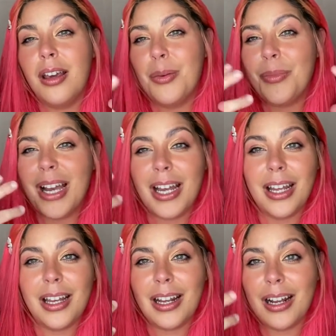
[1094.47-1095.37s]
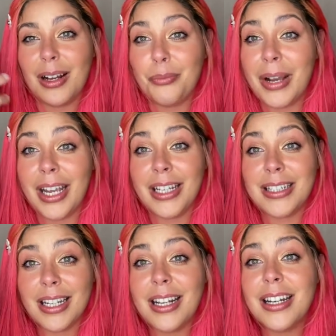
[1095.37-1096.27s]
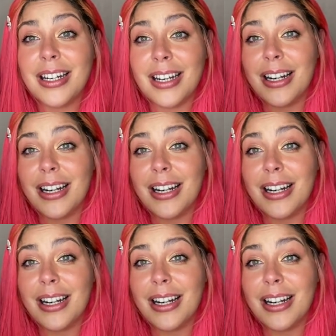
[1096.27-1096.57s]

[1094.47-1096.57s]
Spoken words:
my skin had,